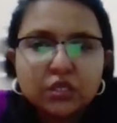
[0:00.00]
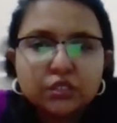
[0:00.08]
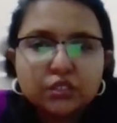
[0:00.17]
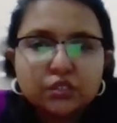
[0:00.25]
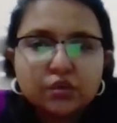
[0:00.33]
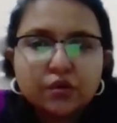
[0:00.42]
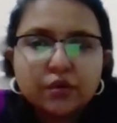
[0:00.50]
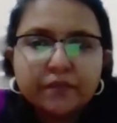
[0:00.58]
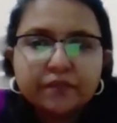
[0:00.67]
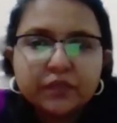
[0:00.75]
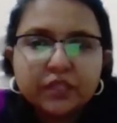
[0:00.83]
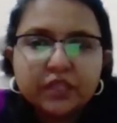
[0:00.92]
So
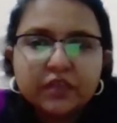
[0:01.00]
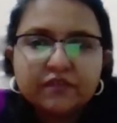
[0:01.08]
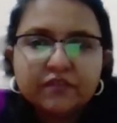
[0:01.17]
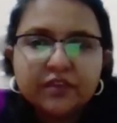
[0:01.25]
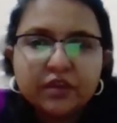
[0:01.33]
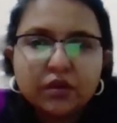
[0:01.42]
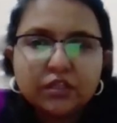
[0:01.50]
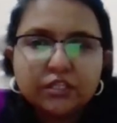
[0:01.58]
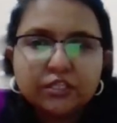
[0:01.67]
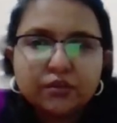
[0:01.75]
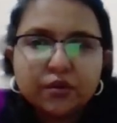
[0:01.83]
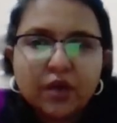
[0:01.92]
we
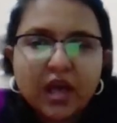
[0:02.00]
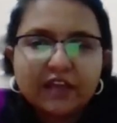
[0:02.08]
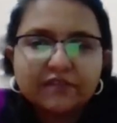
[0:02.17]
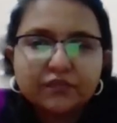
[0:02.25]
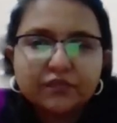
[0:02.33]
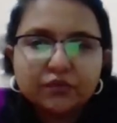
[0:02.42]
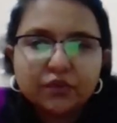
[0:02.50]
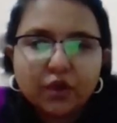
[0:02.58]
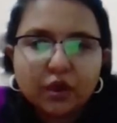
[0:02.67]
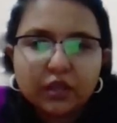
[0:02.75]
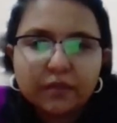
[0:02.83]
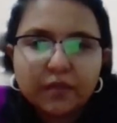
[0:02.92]
also have to
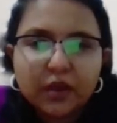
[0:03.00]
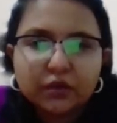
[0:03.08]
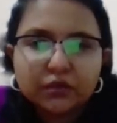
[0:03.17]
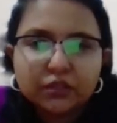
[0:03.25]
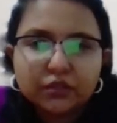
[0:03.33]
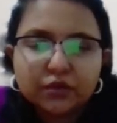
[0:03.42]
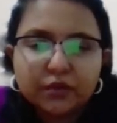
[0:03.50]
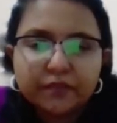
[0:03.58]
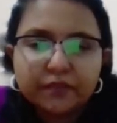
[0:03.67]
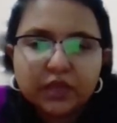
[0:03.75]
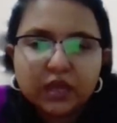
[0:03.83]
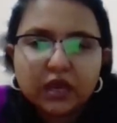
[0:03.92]
talk about, you know,
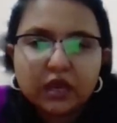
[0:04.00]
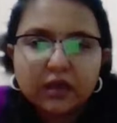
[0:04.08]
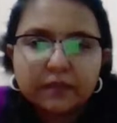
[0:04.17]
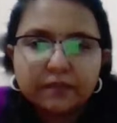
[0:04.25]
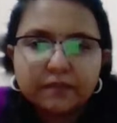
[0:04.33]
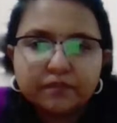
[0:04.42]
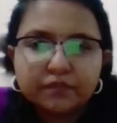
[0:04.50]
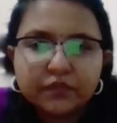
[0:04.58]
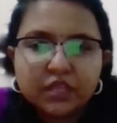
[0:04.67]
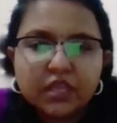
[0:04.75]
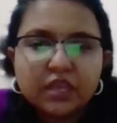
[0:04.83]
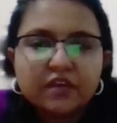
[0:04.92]

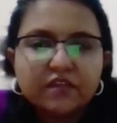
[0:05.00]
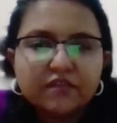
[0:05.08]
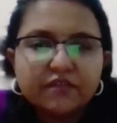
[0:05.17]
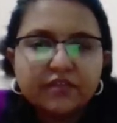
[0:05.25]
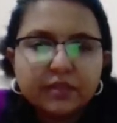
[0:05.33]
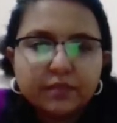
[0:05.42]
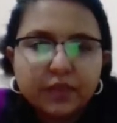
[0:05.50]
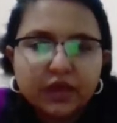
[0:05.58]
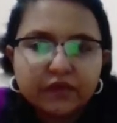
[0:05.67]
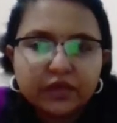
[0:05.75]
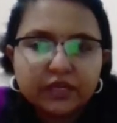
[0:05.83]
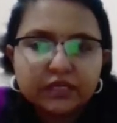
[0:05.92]

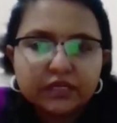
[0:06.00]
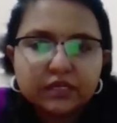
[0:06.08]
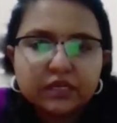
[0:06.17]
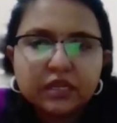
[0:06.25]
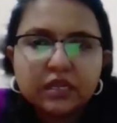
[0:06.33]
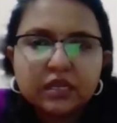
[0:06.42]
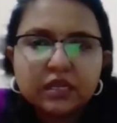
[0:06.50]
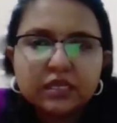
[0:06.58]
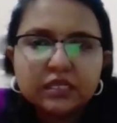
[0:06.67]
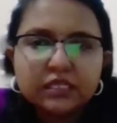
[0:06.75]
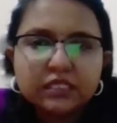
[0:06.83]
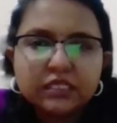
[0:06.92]
willpower.
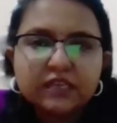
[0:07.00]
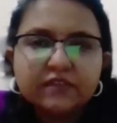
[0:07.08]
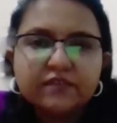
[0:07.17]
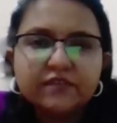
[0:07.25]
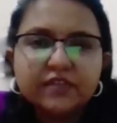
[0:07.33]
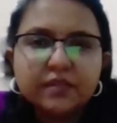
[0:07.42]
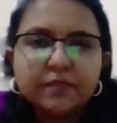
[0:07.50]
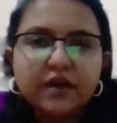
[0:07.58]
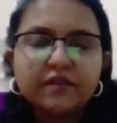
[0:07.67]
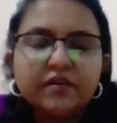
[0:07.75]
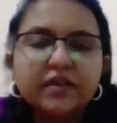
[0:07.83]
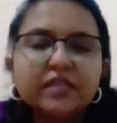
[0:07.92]
See,
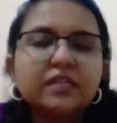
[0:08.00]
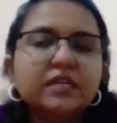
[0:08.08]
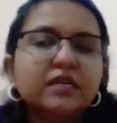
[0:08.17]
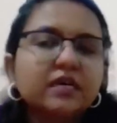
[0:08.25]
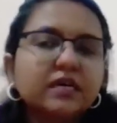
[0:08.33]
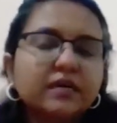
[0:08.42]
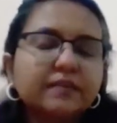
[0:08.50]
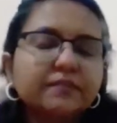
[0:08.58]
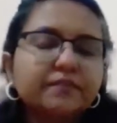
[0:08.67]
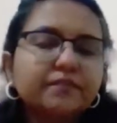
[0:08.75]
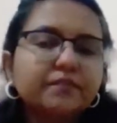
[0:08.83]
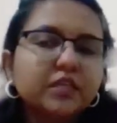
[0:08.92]
willpower,
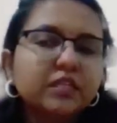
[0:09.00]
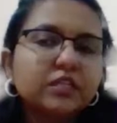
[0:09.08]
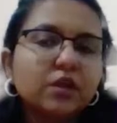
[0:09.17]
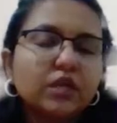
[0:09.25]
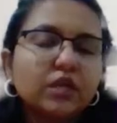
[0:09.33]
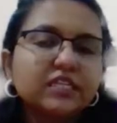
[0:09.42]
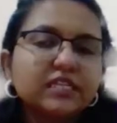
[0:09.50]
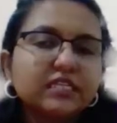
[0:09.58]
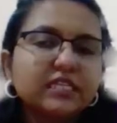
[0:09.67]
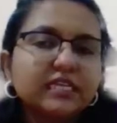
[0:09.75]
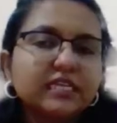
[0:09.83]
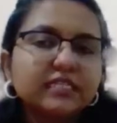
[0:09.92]
the author
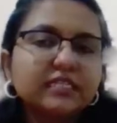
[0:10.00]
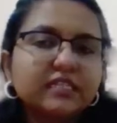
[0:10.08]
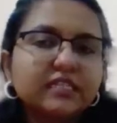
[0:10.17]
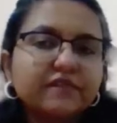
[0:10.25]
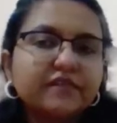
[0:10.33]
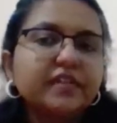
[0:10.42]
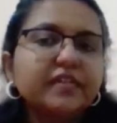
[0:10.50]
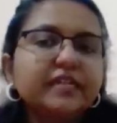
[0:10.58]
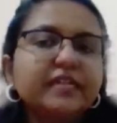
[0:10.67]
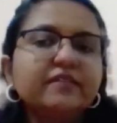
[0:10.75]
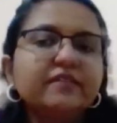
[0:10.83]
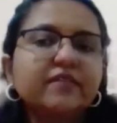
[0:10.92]
says, is
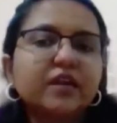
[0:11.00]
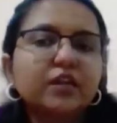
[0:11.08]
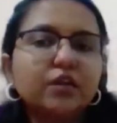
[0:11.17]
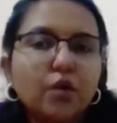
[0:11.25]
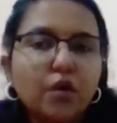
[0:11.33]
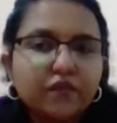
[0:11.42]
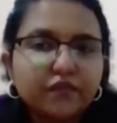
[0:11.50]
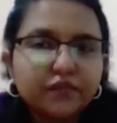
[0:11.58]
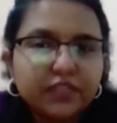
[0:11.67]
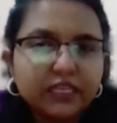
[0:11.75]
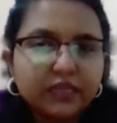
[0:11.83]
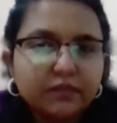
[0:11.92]
definitely one of
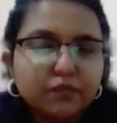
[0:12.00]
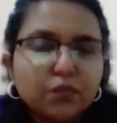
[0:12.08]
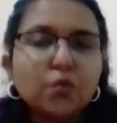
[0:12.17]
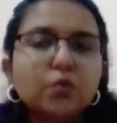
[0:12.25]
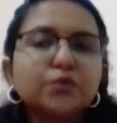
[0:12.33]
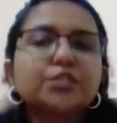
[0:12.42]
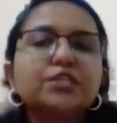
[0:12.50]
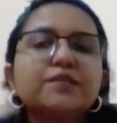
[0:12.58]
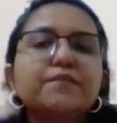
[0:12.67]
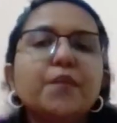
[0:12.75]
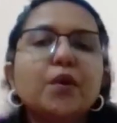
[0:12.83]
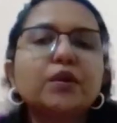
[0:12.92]
the most
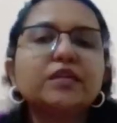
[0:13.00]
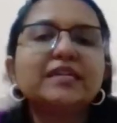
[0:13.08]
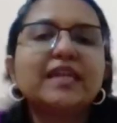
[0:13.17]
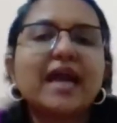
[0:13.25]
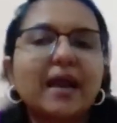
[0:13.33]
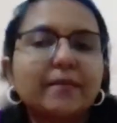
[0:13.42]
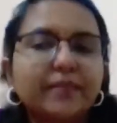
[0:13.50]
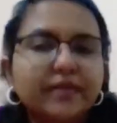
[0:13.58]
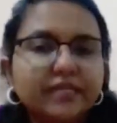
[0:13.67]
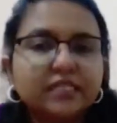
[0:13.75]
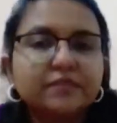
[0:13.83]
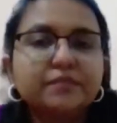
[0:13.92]
important
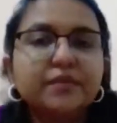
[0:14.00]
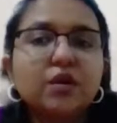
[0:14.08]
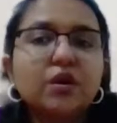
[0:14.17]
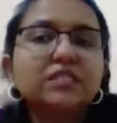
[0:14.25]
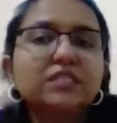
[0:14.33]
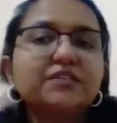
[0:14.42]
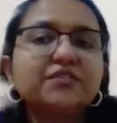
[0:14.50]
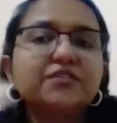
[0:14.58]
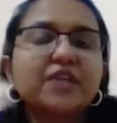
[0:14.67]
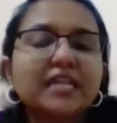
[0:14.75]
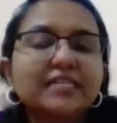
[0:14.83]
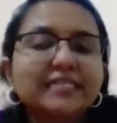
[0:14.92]
habits because it
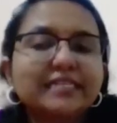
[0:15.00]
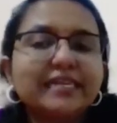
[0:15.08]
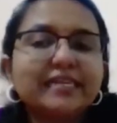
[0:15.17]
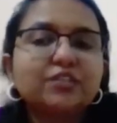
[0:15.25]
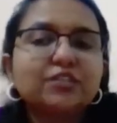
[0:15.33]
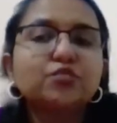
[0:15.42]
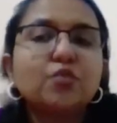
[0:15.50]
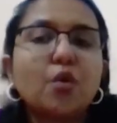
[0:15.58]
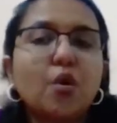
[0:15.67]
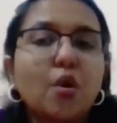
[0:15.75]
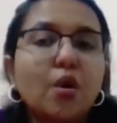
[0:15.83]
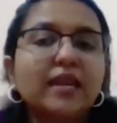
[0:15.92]
translates to
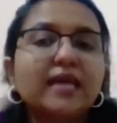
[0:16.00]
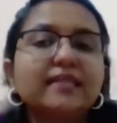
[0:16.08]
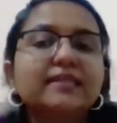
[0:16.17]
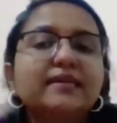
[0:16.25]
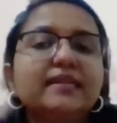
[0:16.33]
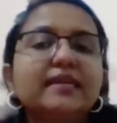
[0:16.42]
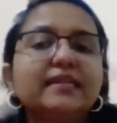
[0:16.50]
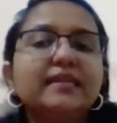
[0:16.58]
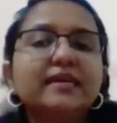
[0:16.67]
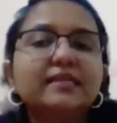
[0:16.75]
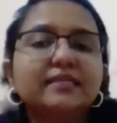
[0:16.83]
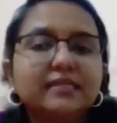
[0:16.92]
all other
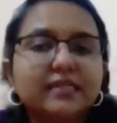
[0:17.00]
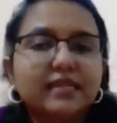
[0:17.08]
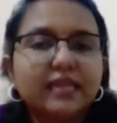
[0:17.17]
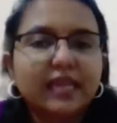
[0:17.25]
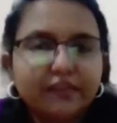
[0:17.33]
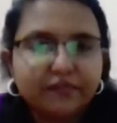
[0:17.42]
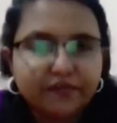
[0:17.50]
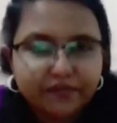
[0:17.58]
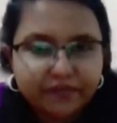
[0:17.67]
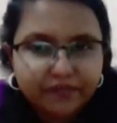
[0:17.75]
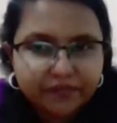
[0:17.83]
areas in the life.